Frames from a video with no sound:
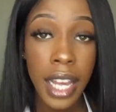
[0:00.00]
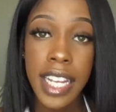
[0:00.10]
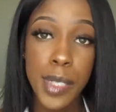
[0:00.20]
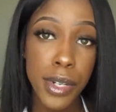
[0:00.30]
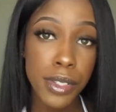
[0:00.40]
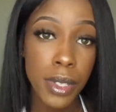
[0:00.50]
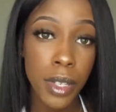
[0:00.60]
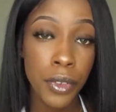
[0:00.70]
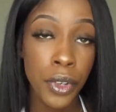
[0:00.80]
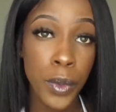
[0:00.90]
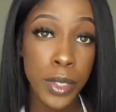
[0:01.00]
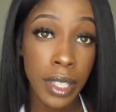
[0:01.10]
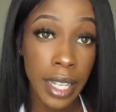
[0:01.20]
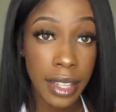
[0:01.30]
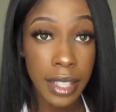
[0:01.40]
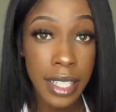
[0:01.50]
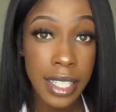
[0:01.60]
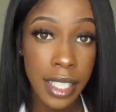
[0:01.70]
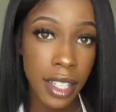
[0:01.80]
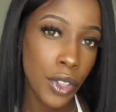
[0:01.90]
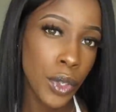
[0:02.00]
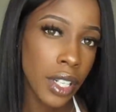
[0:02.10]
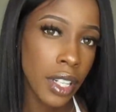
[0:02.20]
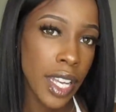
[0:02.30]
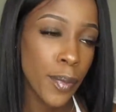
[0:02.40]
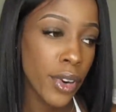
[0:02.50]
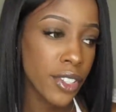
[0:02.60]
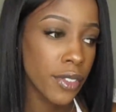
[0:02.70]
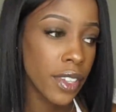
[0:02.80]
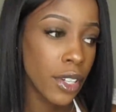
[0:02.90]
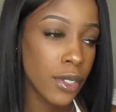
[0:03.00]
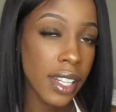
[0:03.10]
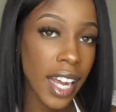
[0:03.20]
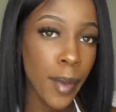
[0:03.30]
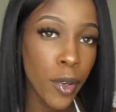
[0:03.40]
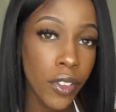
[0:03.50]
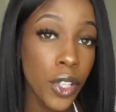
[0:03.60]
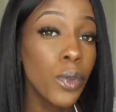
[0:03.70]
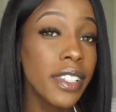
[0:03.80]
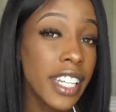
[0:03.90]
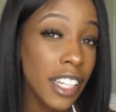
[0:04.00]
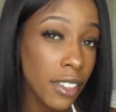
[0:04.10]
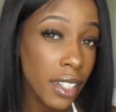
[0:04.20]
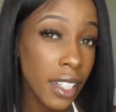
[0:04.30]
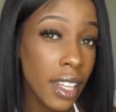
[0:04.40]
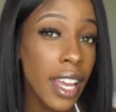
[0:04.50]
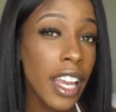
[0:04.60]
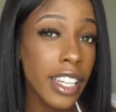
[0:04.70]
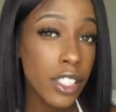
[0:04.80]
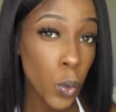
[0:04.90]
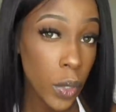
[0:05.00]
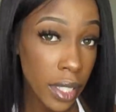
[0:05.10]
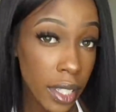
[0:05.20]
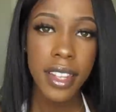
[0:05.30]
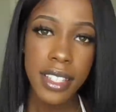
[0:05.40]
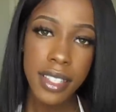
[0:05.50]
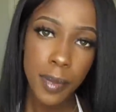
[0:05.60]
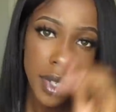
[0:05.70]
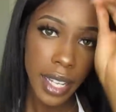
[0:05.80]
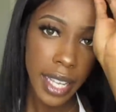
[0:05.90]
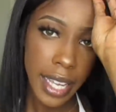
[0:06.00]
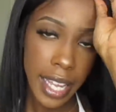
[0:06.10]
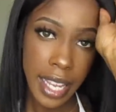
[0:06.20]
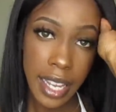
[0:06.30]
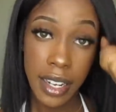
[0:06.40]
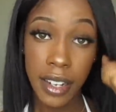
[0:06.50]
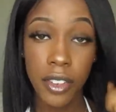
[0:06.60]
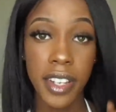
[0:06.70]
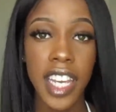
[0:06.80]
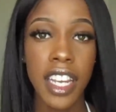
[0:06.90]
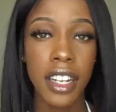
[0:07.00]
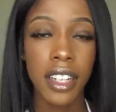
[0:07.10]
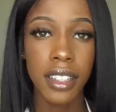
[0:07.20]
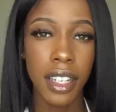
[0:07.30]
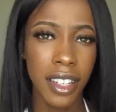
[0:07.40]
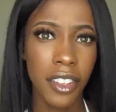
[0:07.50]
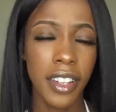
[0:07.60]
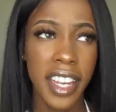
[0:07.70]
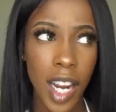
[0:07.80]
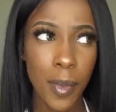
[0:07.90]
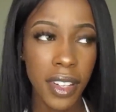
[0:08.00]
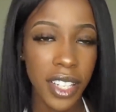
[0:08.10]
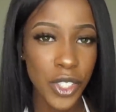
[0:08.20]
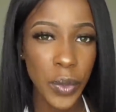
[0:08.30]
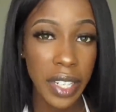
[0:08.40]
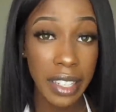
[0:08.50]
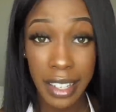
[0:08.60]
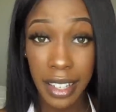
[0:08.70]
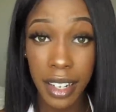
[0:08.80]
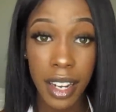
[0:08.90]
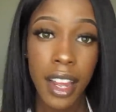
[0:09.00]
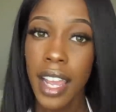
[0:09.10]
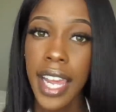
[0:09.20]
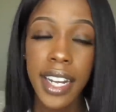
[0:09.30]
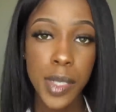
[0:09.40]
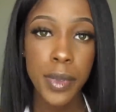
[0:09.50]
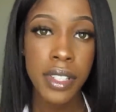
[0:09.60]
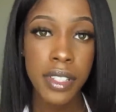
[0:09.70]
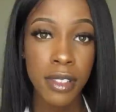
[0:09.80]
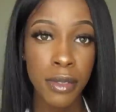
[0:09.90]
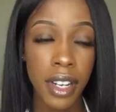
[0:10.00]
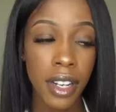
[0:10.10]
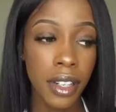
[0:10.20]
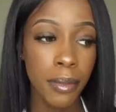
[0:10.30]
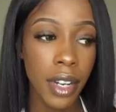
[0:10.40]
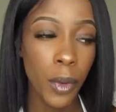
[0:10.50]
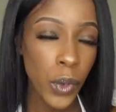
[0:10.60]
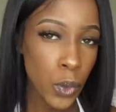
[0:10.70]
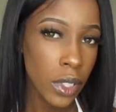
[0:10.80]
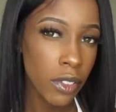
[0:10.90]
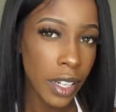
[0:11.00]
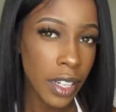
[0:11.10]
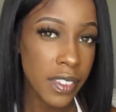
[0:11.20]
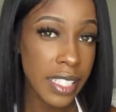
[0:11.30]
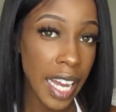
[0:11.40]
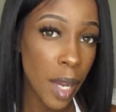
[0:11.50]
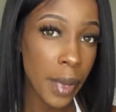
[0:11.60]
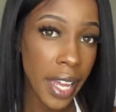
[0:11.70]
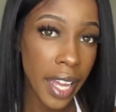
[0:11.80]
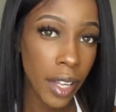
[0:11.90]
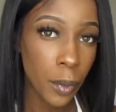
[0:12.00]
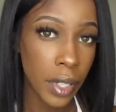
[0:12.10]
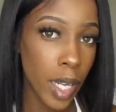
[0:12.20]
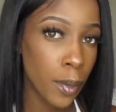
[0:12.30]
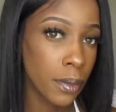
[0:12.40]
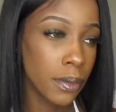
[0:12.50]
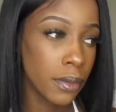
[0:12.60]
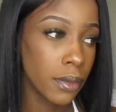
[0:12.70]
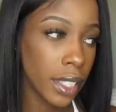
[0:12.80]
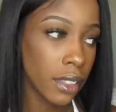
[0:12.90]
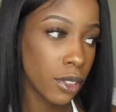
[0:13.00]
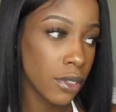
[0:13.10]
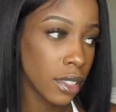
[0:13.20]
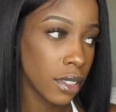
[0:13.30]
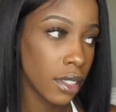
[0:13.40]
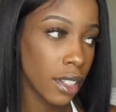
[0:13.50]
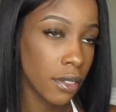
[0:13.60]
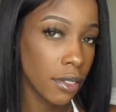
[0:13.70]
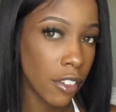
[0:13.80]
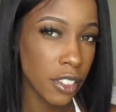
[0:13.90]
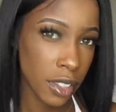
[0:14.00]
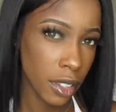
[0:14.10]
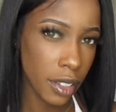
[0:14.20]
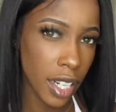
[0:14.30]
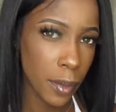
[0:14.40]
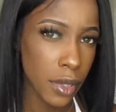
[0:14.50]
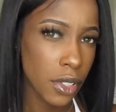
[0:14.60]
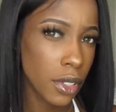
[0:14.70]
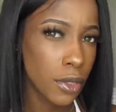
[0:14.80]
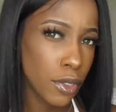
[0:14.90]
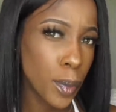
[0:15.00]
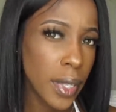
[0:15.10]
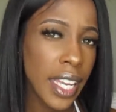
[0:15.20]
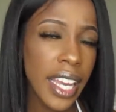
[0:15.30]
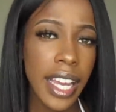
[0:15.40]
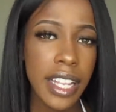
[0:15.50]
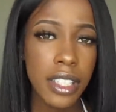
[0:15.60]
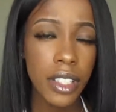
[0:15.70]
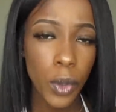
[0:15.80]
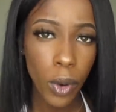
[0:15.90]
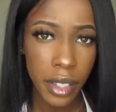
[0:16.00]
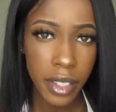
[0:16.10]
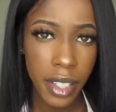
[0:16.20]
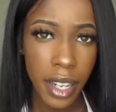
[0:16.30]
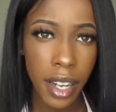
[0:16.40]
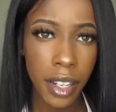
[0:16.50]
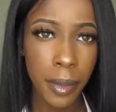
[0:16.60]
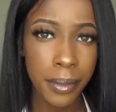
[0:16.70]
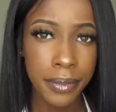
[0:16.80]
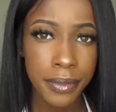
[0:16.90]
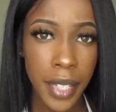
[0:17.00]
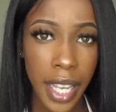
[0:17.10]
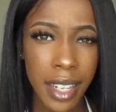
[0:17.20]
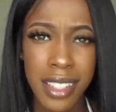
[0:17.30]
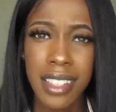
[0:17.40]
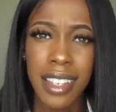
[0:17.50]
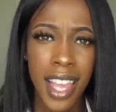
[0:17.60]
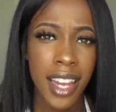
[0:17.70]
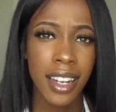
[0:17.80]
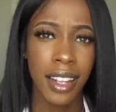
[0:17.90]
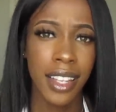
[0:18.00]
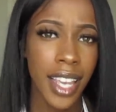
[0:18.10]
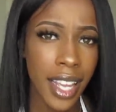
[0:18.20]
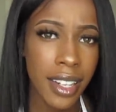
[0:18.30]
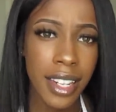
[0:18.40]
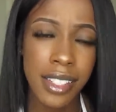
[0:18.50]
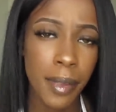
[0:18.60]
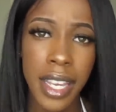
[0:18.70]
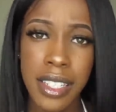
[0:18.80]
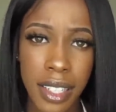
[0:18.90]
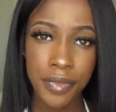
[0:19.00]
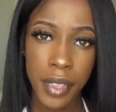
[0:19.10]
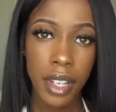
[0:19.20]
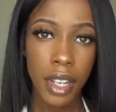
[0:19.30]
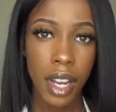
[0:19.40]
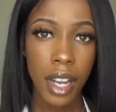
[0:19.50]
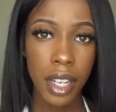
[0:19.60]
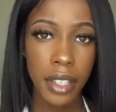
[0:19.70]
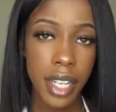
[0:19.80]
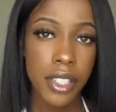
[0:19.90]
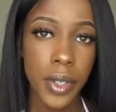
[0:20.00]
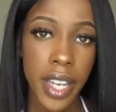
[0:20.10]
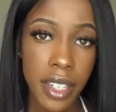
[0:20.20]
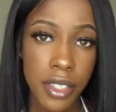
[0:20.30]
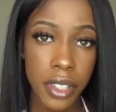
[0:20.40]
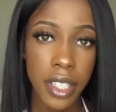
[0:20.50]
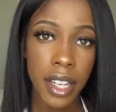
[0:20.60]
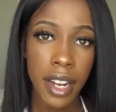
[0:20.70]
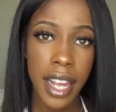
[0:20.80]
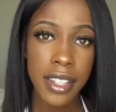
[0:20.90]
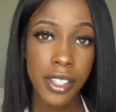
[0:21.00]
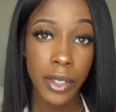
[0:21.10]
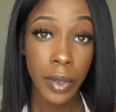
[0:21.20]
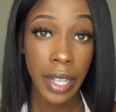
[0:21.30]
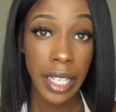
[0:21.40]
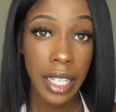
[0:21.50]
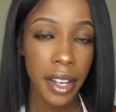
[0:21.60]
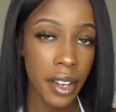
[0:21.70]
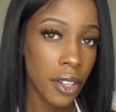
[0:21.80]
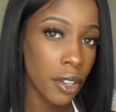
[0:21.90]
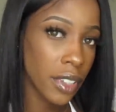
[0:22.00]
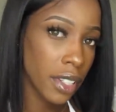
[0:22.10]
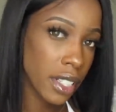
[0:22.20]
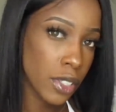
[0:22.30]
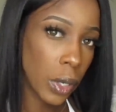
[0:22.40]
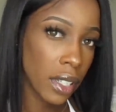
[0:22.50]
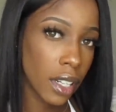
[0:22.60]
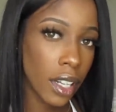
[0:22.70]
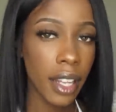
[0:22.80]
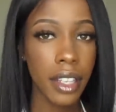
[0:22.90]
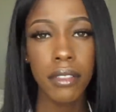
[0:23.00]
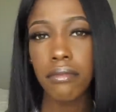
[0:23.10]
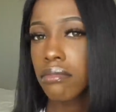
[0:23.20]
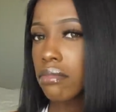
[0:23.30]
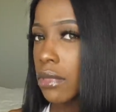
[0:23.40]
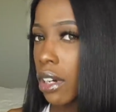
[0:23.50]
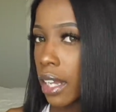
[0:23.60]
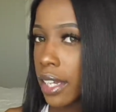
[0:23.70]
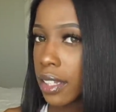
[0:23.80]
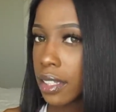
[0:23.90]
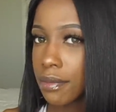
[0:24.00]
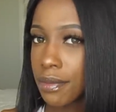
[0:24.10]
Especially if you're using like this and then you're gonna import your videos to iMovie, you definitely can tweak it. This can be like another camera that you can get inexpensive. $125 is not bad when I'm like using a $500 camera, so you feel me? It's good quality, and it's a Canon. Like, Canon is amazing. Yeah, so Canons are good, and so like, how y'all feeling this quality? Like, y'all like it?